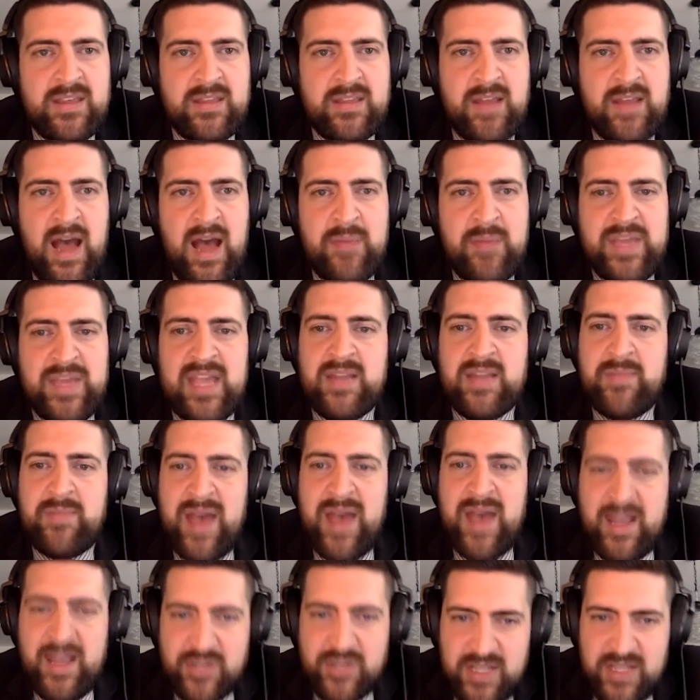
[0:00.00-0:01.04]
I began
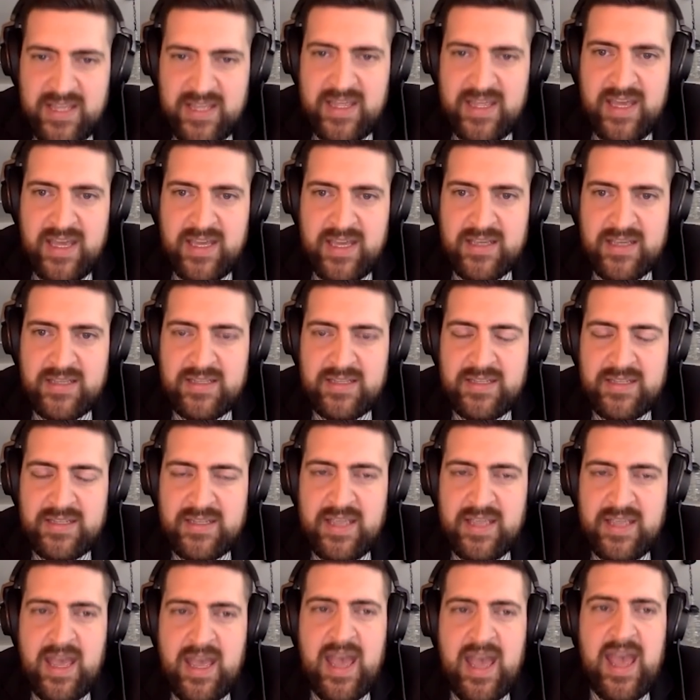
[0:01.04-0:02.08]
imagining things
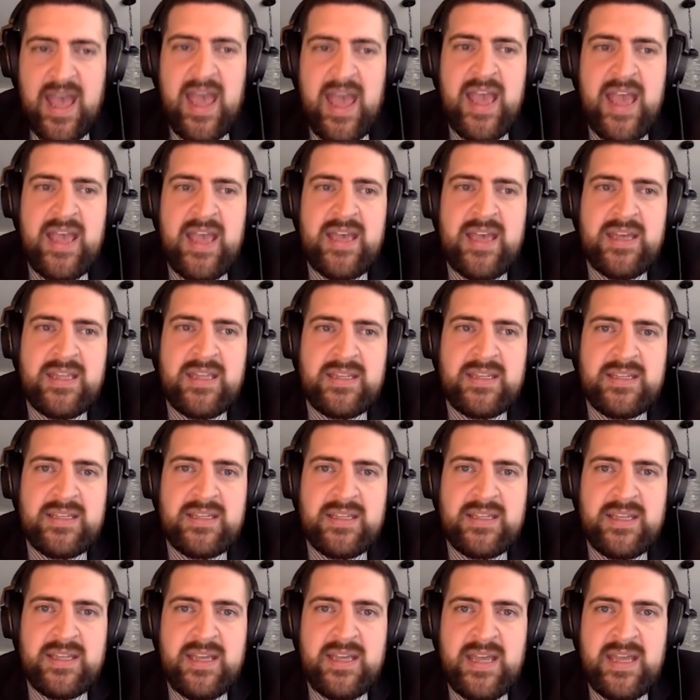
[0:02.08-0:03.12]
and
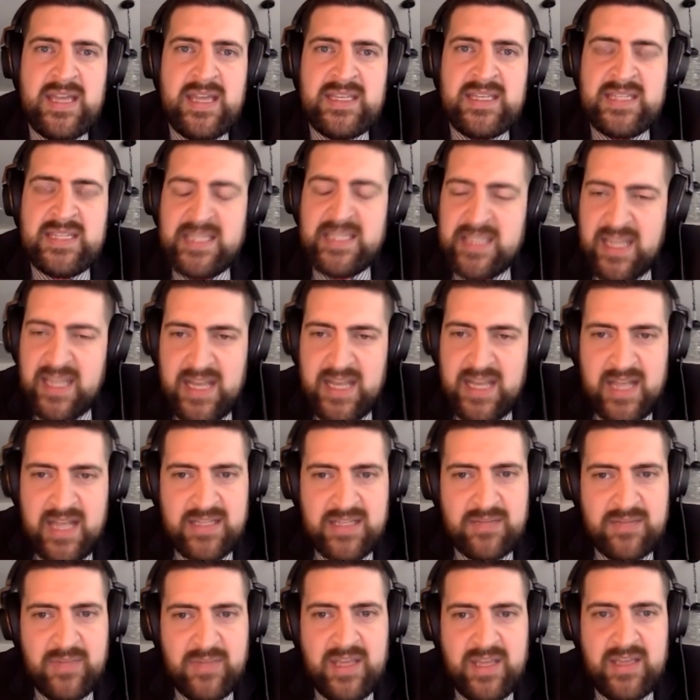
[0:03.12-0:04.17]
it
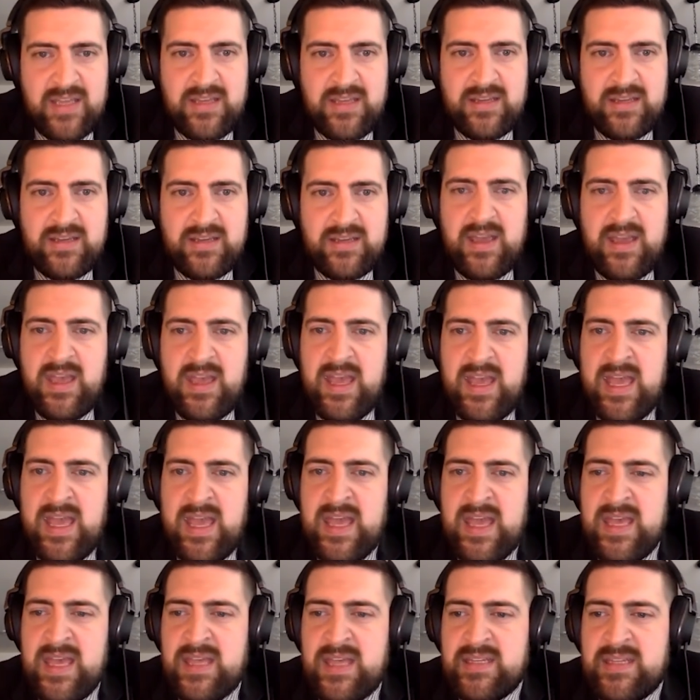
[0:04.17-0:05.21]
disconnected me. Mm-hmm.
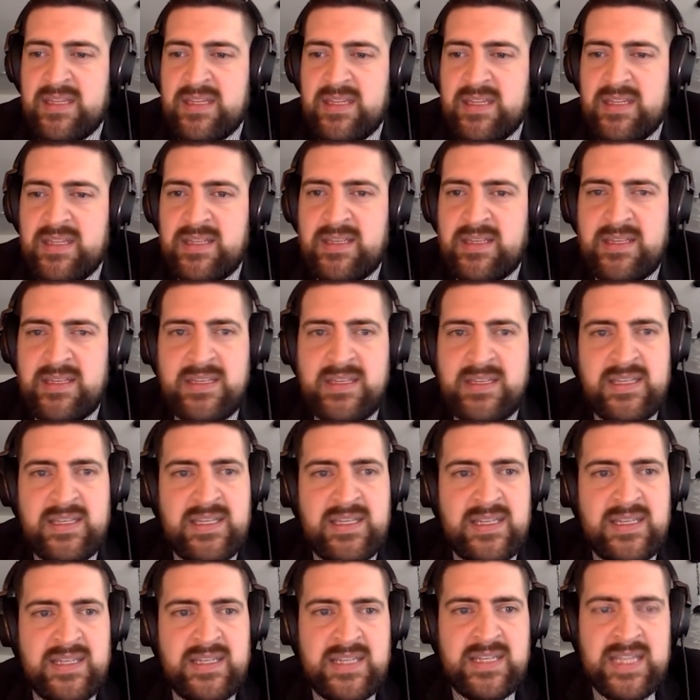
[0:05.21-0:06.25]
It
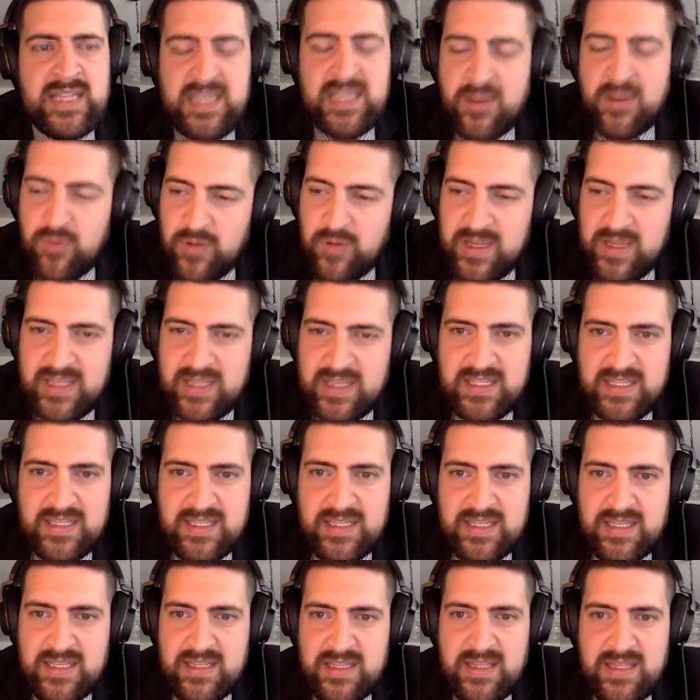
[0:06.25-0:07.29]

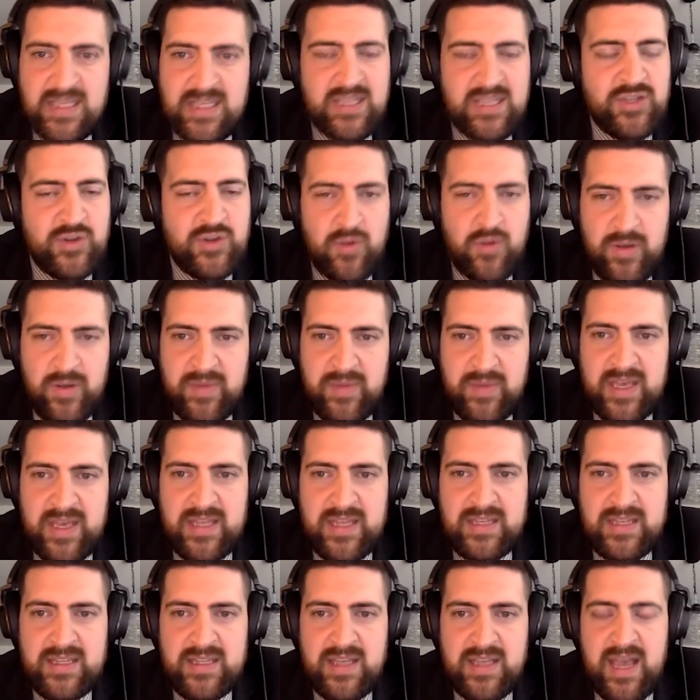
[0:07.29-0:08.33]
decreased the
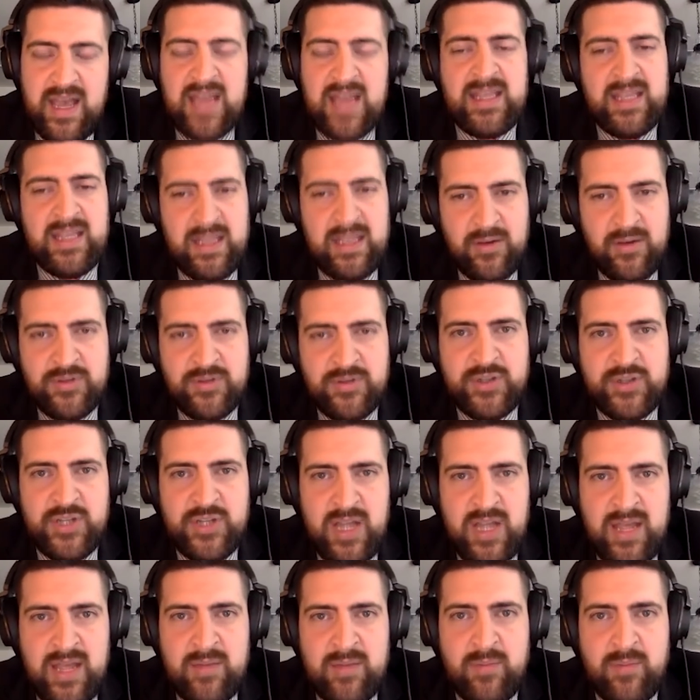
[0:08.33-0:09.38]
enjoyment, and then guilt and
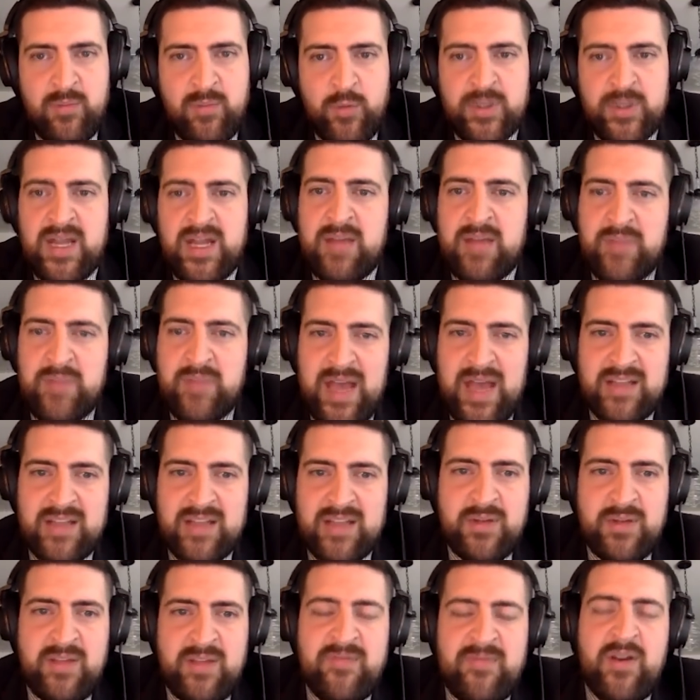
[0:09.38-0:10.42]
shame were tied back
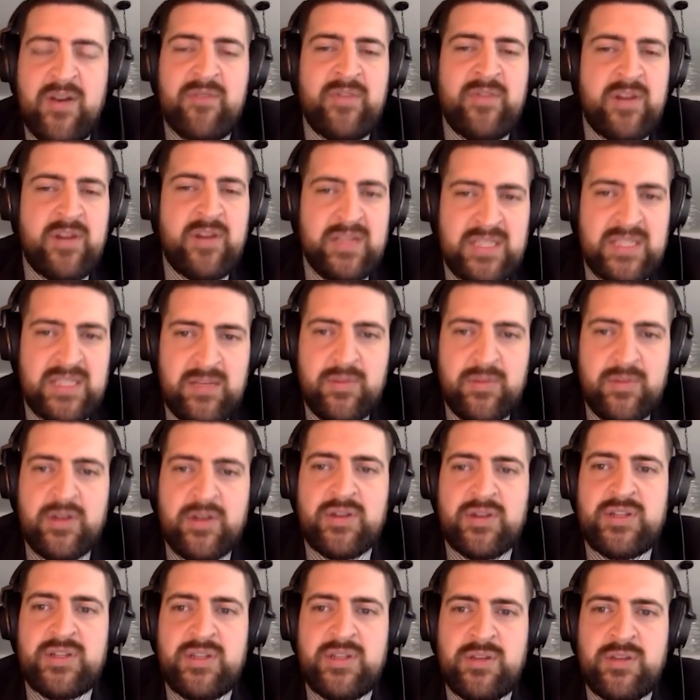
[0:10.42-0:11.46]
to it. It felt very
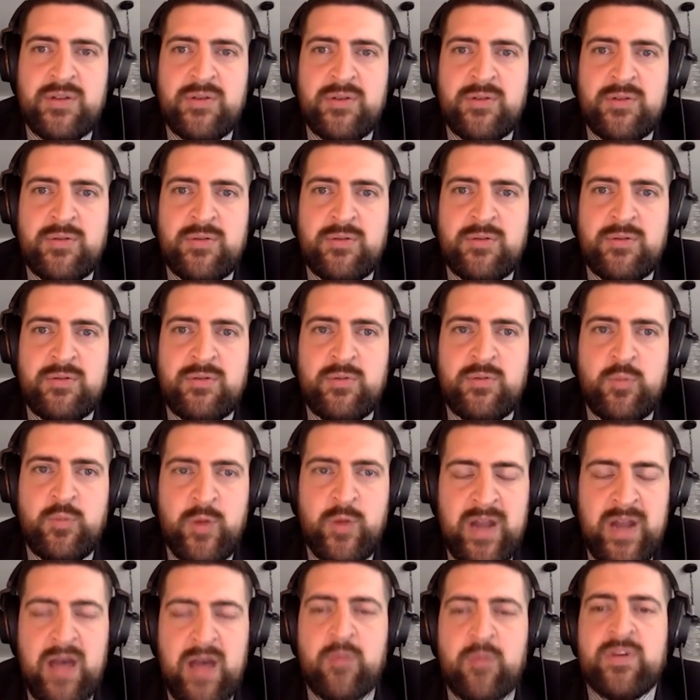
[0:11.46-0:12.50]
similar to
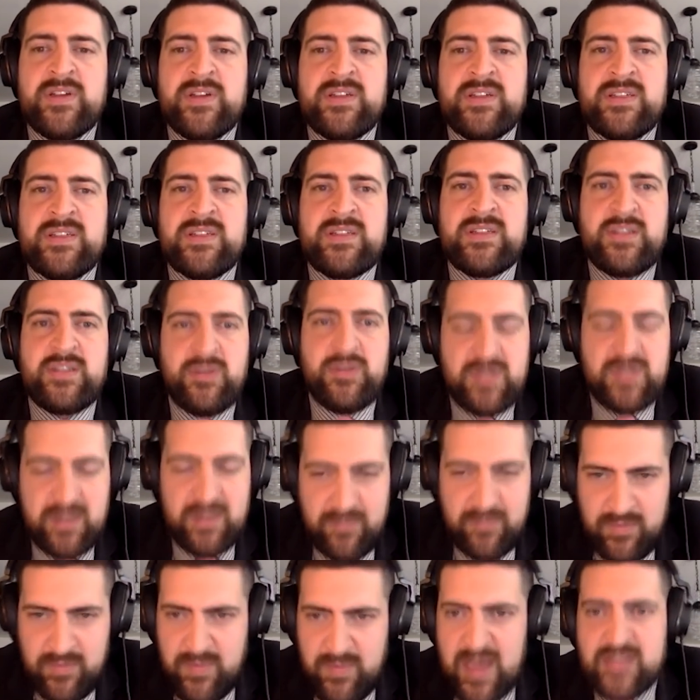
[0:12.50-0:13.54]
when I was used to
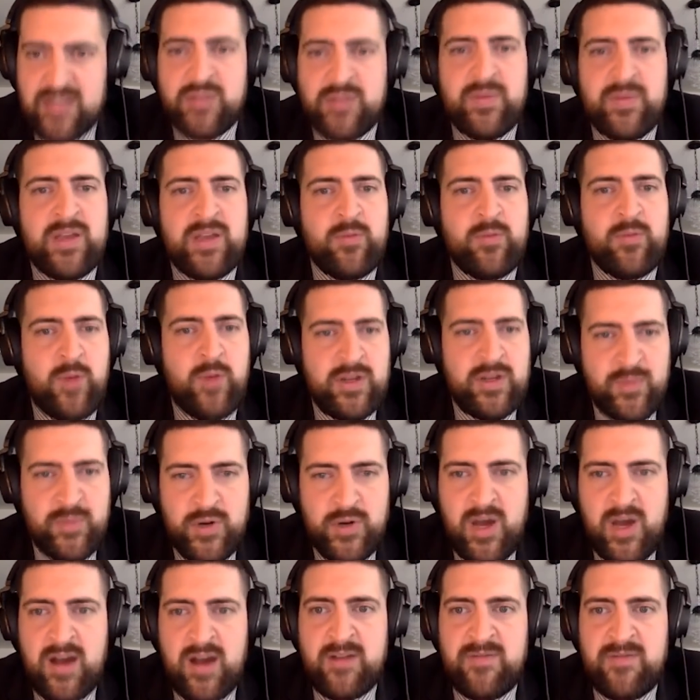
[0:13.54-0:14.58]
masturbate and watch
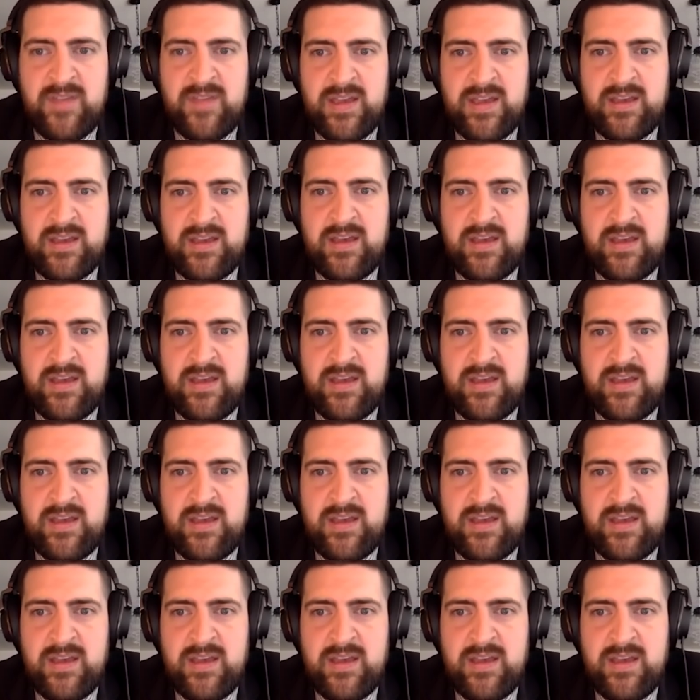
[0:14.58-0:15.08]
pornography,